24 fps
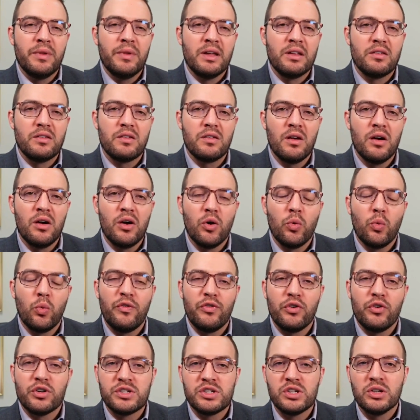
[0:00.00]
And so, if
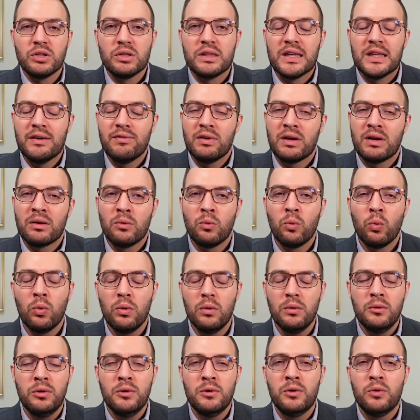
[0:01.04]
you're still living,
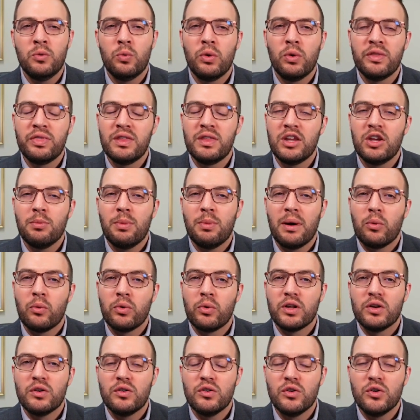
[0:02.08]
one thing you might
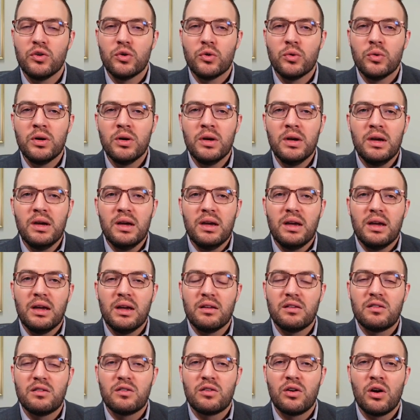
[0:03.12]
want to do
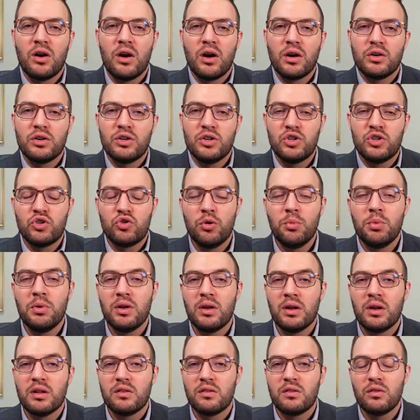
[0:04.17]
is start
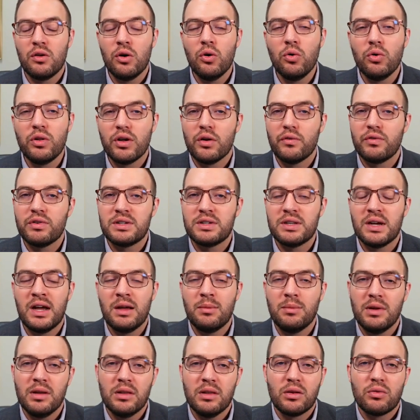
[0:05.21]
distributing it slowly over
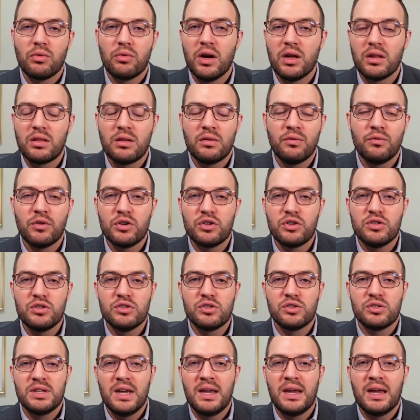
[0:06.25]
time. Either Roth conversions
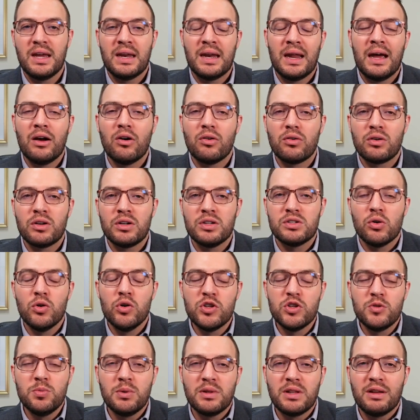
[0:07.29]
are taken out, because
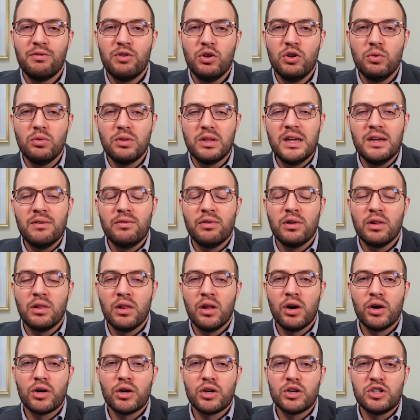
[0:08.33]
ultimately, if you leave a
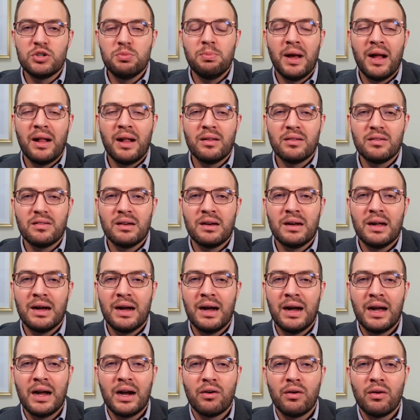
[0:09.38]
large balance in an
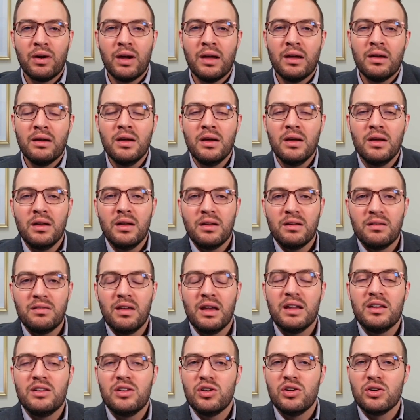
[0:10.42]
IRA,
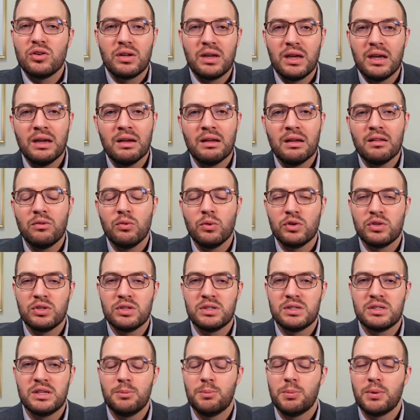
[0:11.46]
say to your kids, which
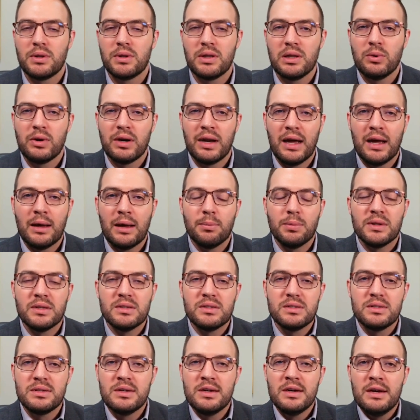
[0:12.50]
is typically what
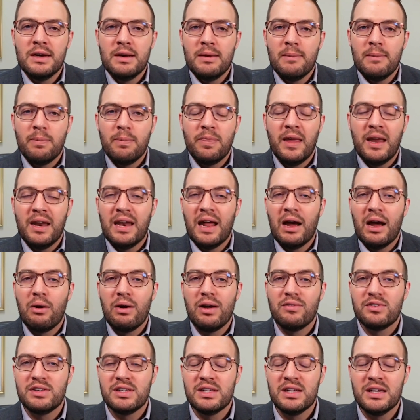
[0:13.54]
happens, they now
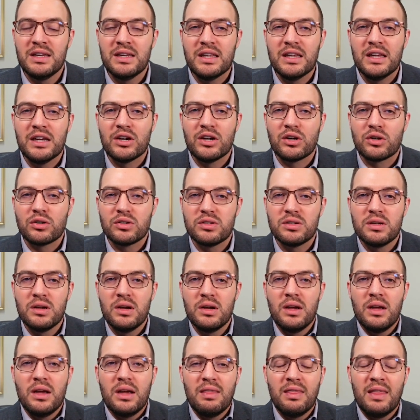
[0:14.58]
have 10 years.
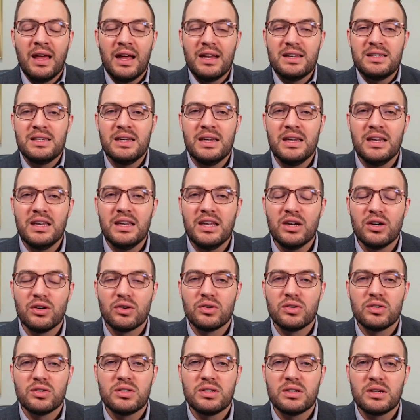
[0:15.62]
That 10
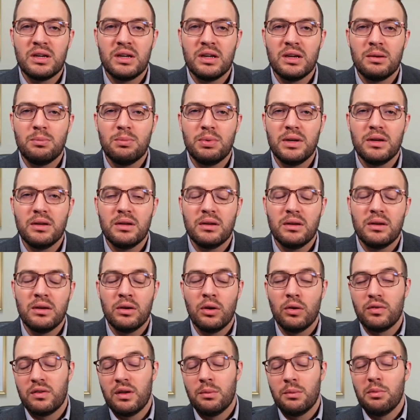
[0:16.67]
years can be,
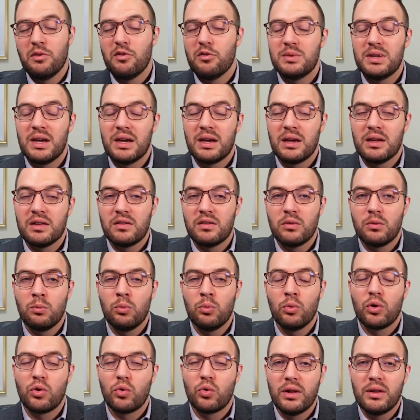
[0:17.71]
some of them take it
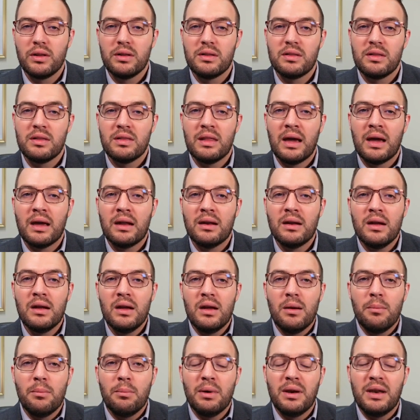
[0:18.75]
more quickly than that.
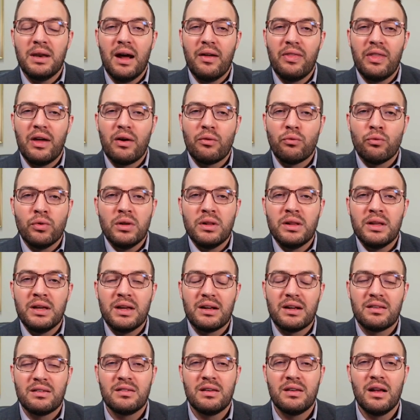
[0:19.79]
But now that really
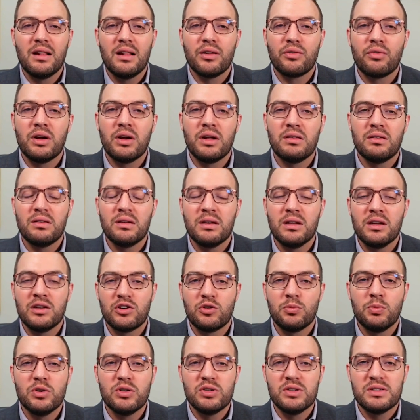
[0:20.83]
accelerates the
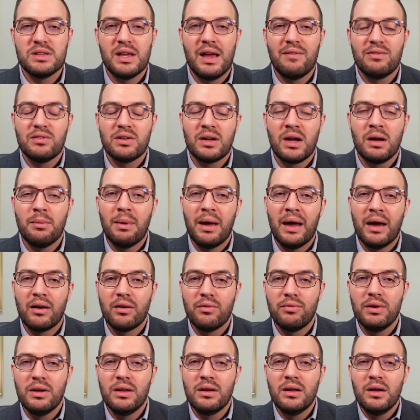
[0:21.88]
distributions that have to come out
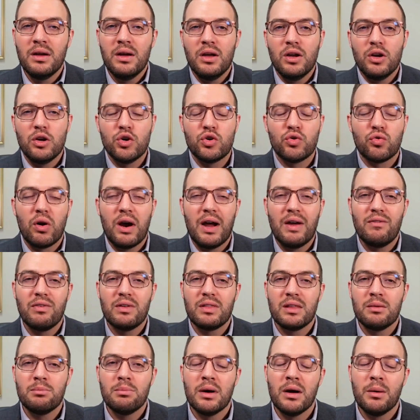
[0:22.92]
of it.
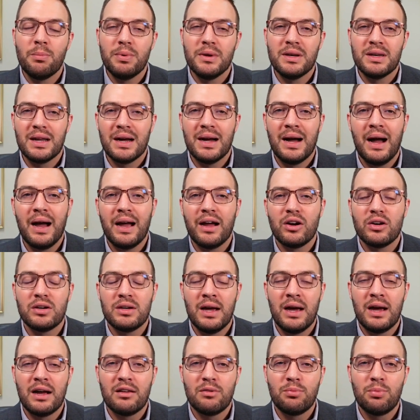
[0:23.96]
driving them up into higher
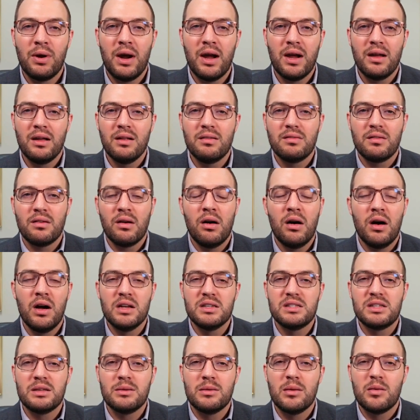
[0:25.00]
tax brackets,
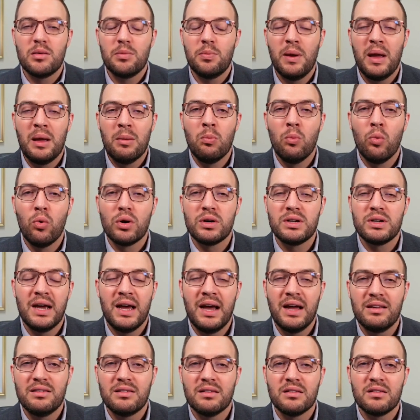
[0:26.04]
causing them to pay more
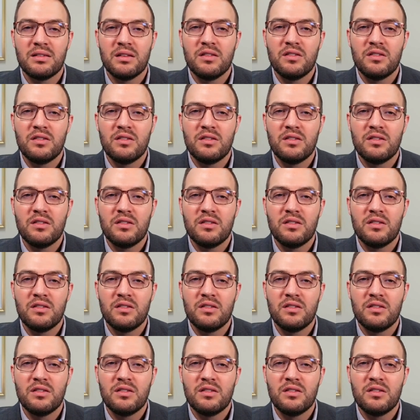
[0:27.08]
taxes.